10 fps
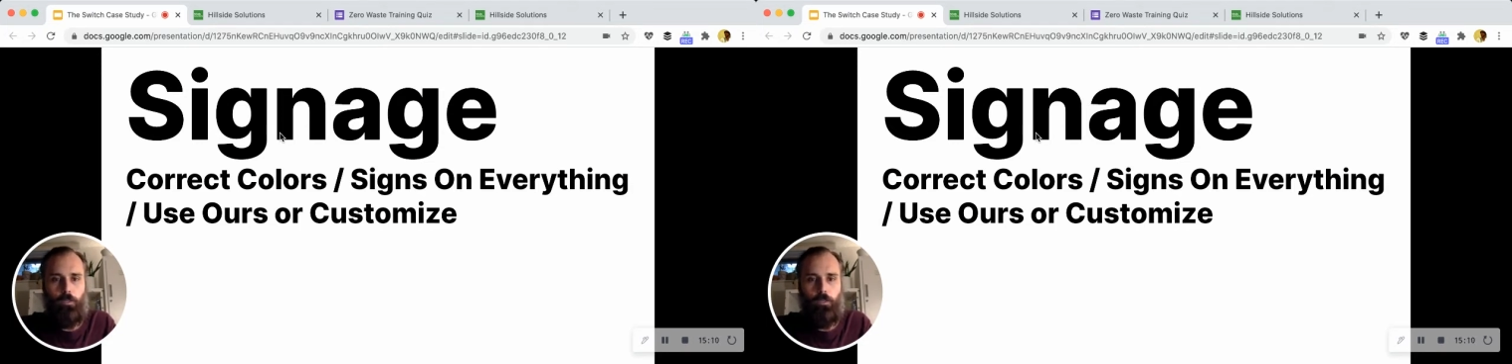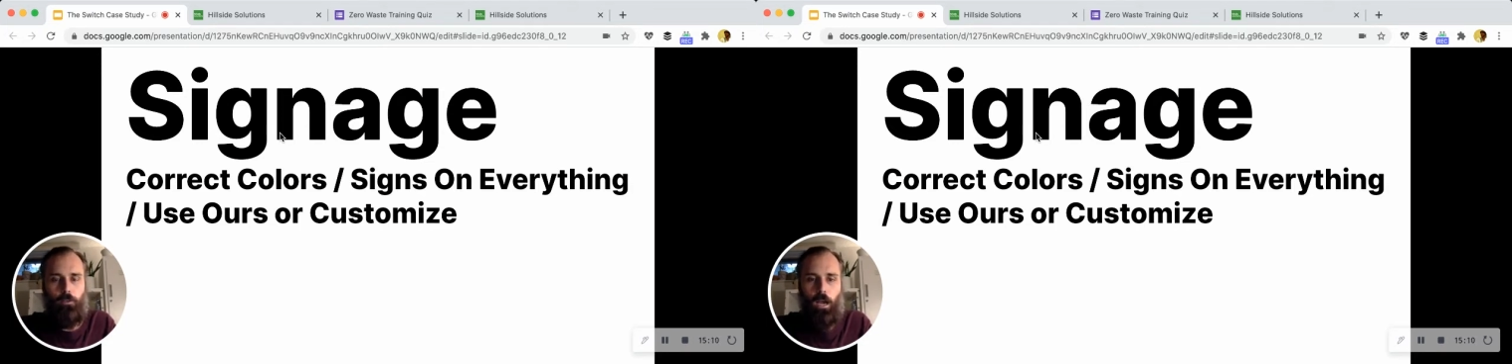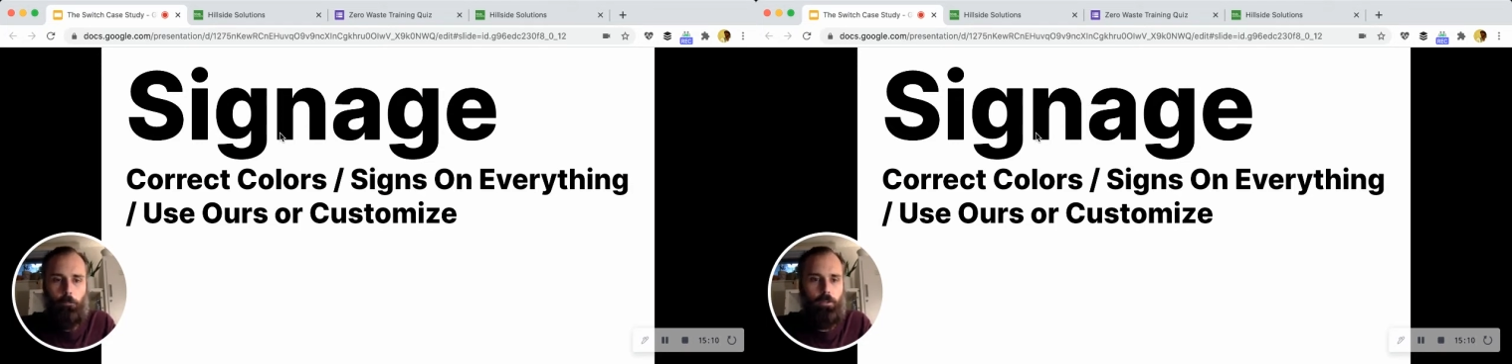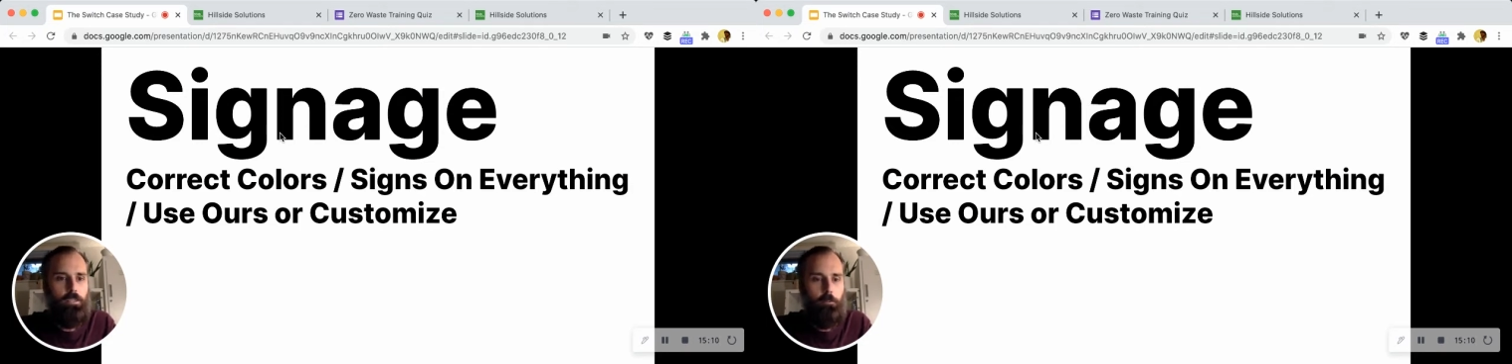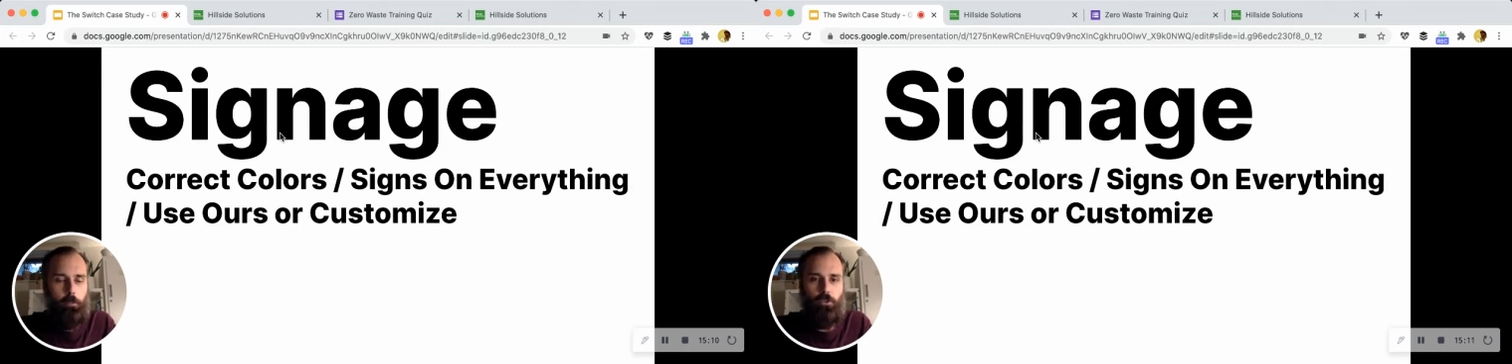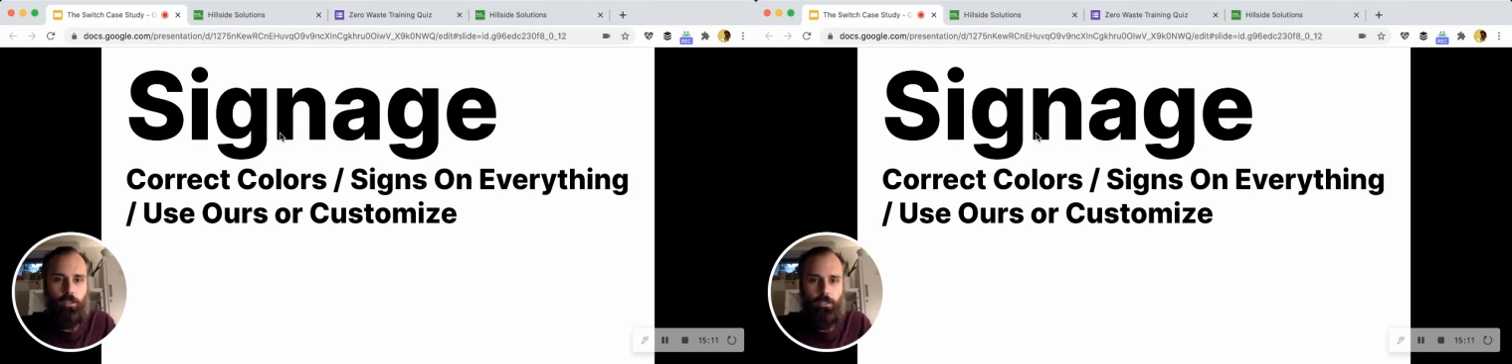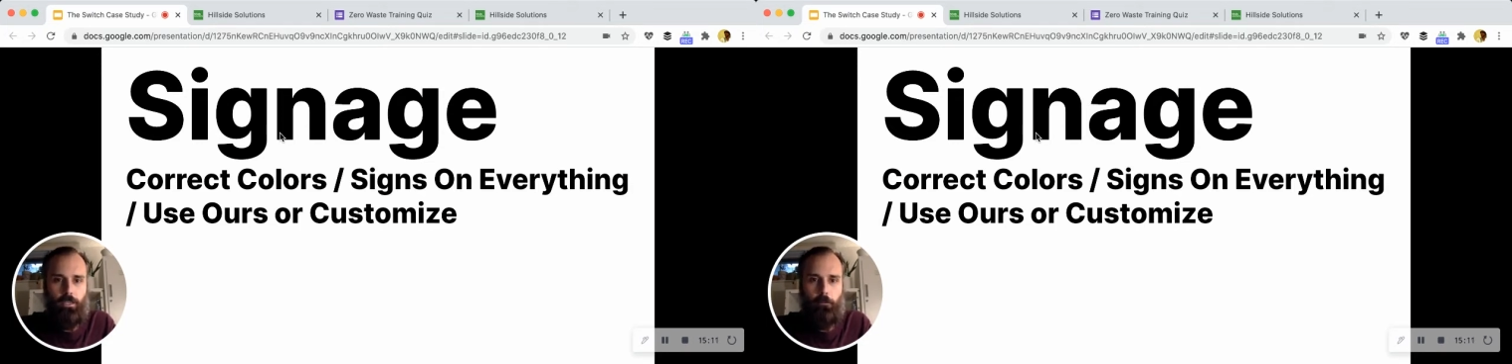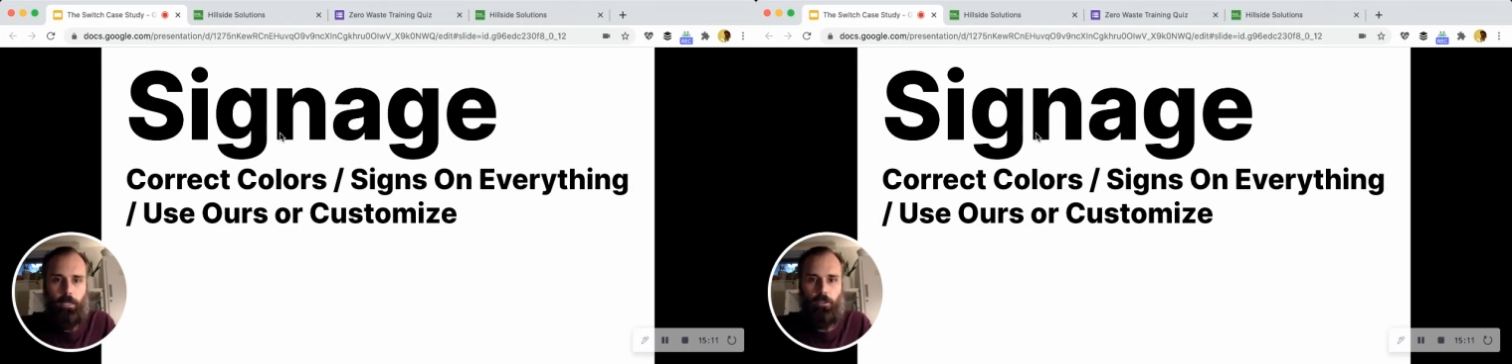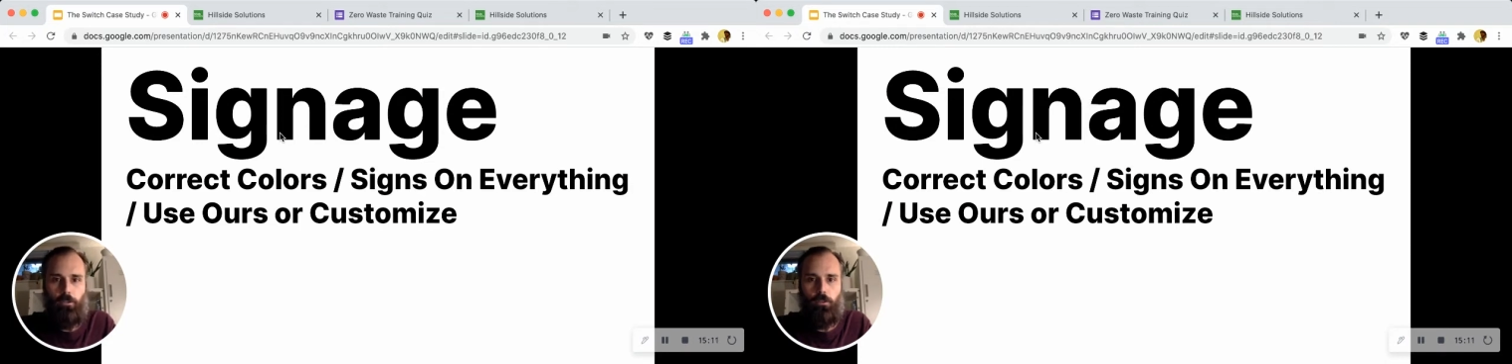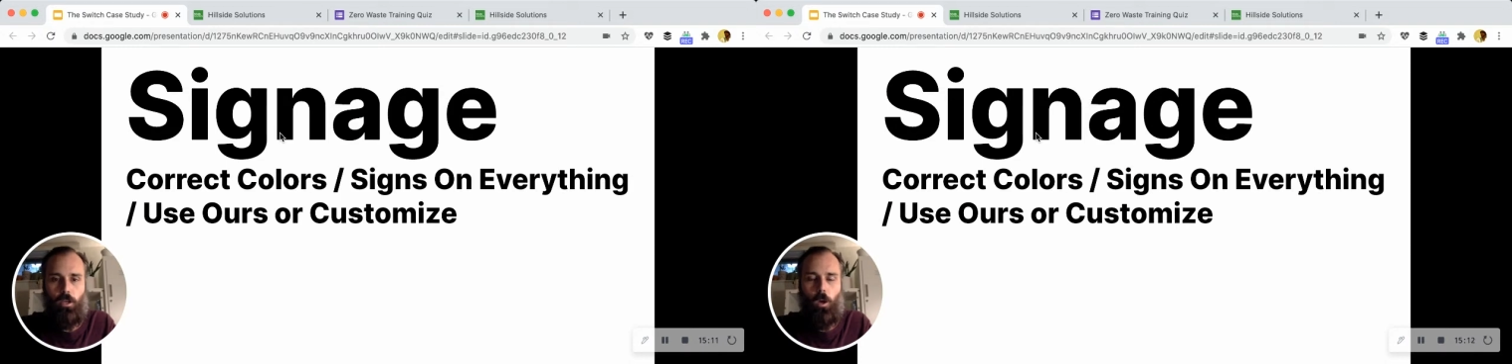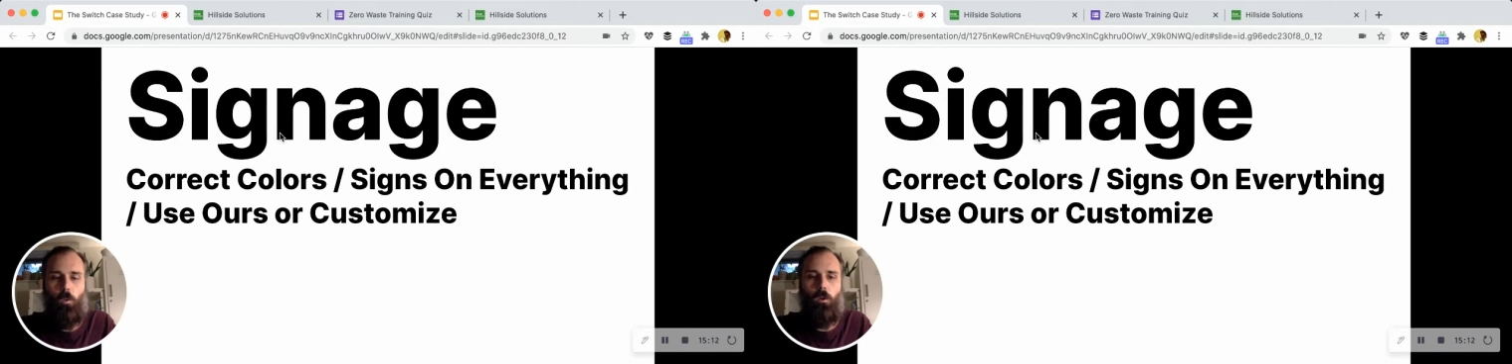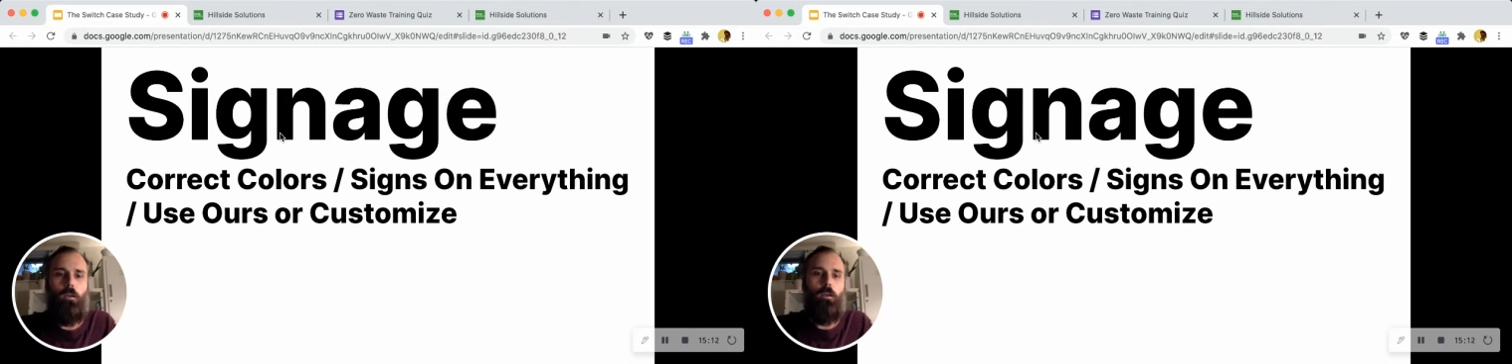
non-participation and contamination. So